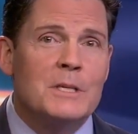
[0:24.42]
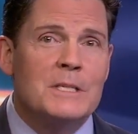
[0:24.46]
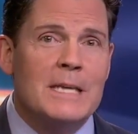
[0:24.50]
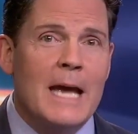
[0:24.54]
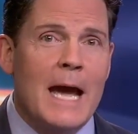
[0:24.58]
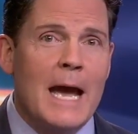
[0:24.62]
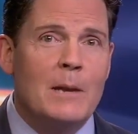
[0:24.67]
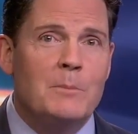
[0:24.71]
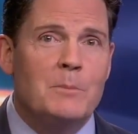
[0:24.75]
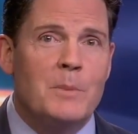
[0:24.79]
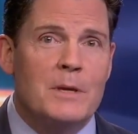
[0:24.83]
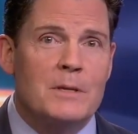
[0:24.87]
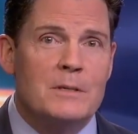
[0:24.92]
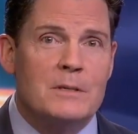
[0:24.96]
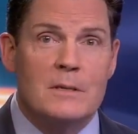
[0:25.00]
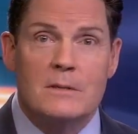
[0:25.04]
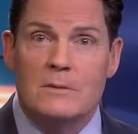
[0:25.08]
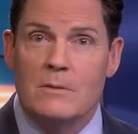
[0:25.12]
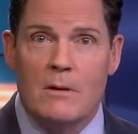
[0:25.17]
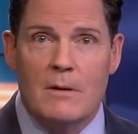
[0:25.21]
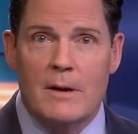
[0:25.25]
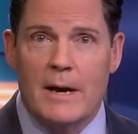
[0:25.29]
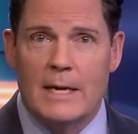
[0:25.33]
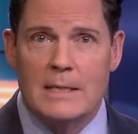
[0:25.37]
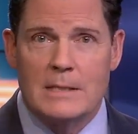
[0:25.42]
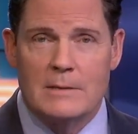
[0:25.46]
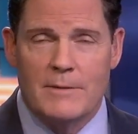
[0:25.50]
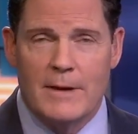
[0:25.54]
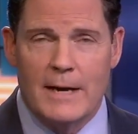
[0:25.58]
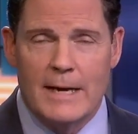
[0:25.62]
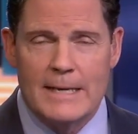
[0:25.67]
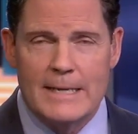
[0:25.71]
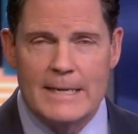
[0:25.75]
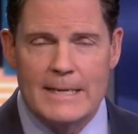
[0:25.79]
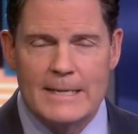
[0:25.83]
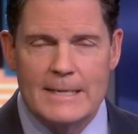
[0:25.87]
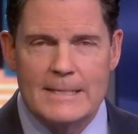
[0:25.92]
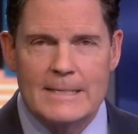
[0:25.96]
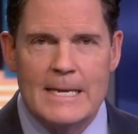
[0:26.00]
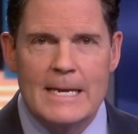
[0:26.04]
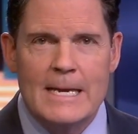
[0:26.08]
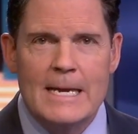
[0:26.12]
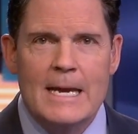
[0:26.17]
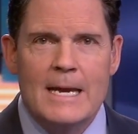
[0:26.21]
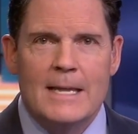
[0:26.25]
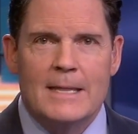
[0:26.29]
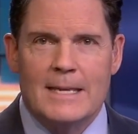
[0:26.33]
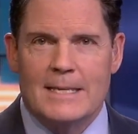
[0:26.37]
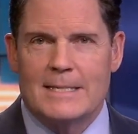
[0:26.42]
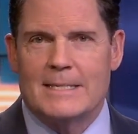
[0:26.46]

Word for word: side business, all kinds of ideas. The